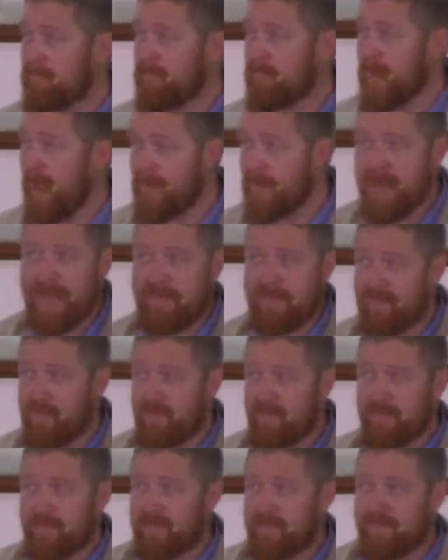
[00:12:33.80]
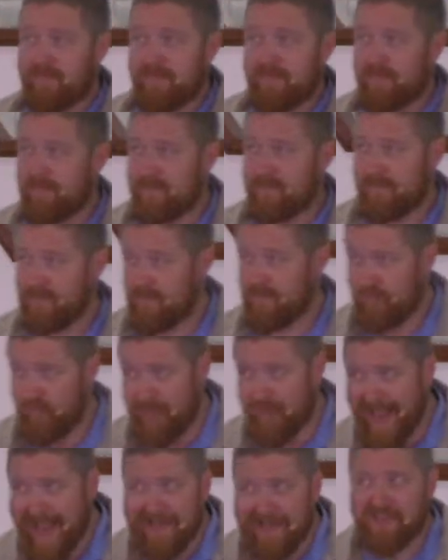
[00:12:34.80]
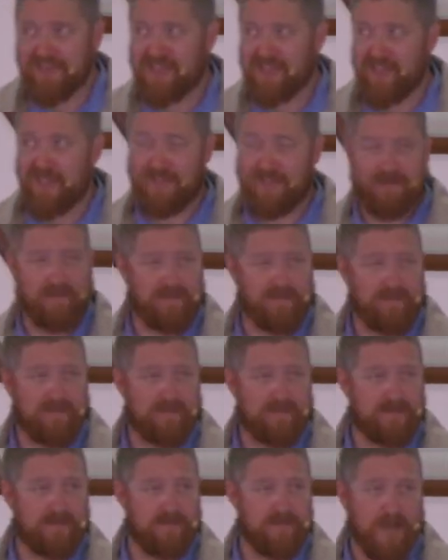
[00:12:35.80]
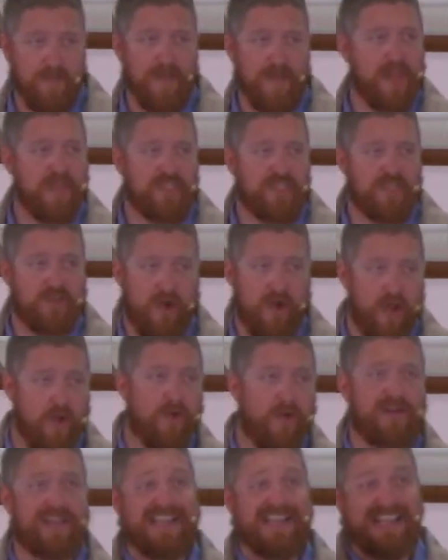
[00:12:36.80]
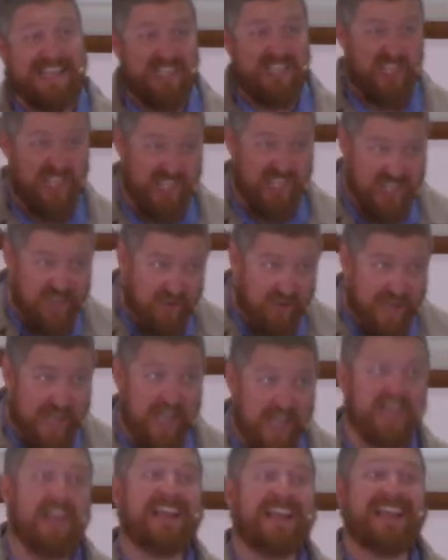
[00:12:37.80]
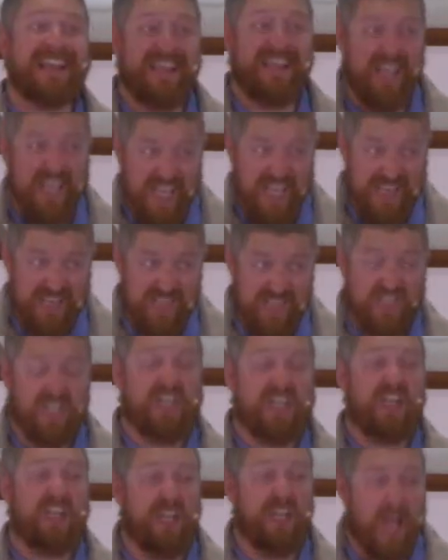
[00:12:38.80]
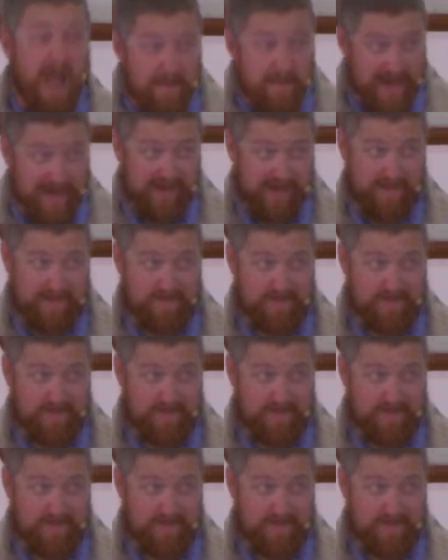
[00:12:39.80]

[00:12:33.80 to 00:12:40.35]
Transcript: I mean, reality, rubber hits the road, Assyria is coming.